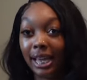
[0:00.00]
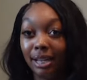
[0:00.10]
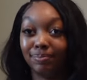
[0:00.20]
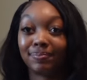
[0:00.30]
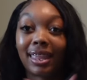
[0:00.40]

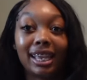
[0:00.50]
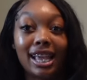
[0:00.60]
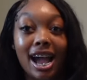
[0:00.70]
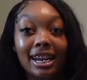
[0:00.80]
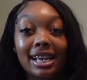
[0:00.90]
yeah
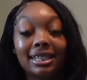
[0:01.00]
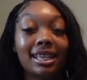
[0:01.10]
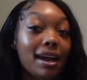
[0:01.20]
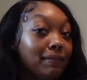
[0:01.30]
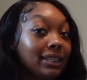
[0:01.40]
y'all that's
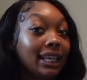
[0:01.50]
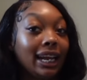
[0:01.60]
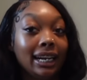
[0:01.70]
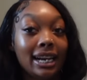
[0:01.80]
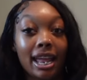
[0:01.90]

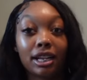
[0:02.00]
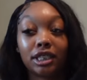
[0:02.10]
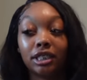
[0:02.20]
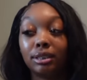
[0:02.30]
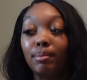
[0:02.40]
everything that
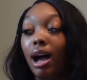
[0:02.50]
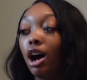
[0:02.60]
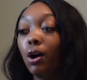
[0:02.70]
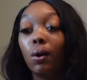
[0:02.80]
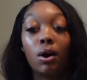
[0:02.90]
includes my
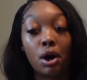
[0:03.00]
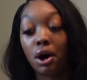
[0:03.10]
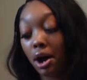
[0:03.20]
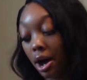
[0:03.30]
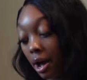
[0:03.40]
whole
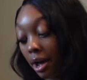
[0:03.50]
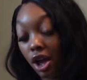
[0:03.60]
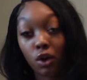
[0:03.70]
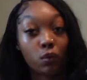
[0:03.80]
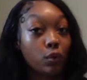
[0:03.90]
haul
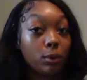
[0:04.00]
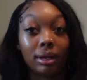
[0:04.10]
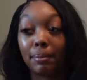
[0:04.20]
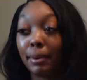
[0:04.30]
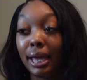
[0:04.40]

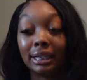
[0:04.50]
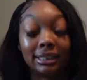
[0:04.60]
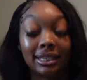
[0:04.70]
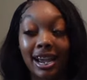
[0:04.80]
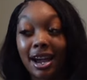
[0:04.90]
looking
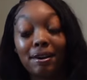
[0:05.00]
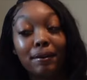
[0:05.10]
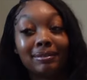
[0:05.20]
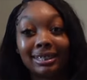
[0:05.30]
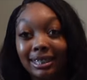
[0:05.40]
mess
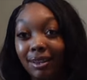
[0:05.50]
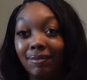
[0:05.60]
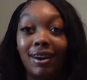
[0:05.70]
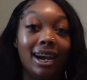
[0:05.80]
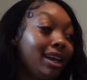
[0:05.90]
now
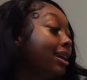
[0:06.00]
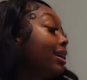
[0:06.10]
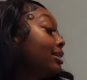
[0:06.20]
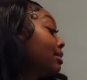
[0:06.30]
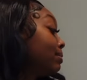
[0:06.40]
stuff right
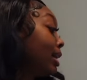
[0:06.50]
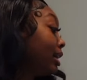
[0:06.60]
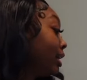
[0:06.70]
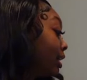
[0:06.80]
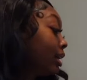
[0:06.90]
here stuff
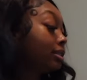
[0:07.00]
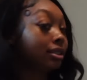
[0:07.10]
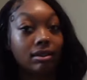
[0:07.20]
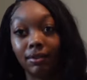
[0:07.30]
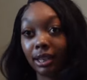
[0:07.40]
right here
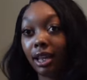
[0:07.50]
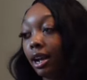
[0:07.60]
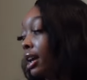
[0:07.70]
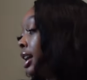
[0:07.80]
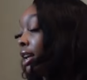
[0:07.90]
stuff right
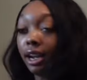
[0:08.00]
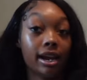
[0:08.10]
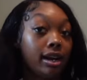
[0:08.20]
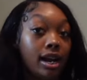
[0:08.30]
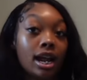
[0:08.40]
there
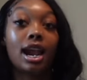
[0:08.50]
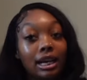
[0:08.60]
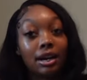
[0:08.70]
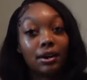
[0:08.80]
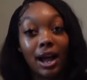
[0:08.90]
there so
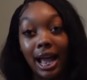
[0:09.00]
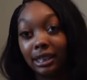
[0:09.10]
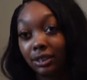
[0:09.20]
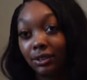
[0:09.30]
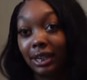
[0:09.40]
i
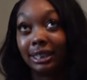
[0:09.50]
just want to